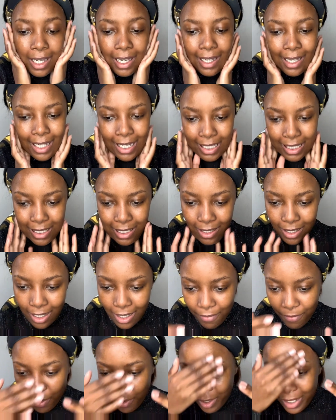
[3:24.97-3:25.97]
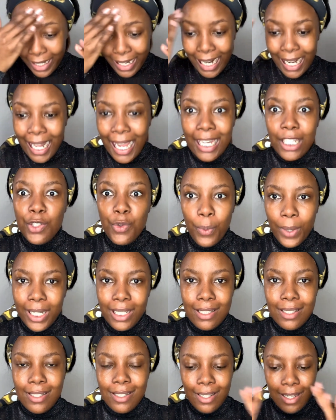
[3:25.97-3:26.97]
it's very
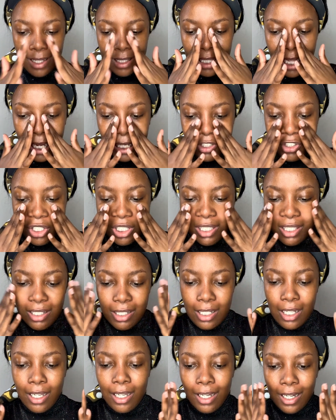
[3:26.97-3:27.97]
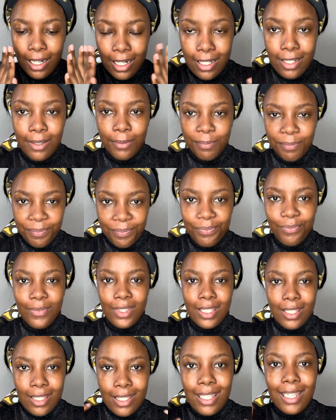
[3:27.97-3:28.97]
lightweight. It like just
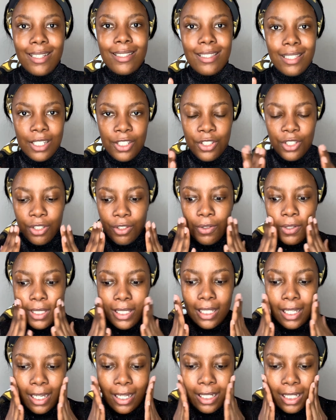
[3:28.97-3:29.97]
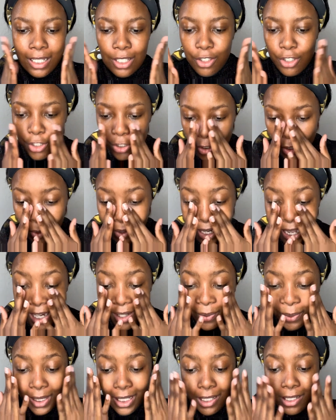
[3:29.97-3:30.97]
sinks into your skin. It's so
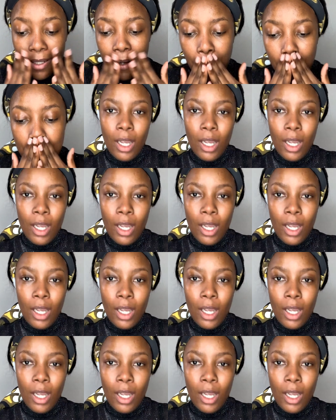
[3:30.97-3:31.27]
lightweight.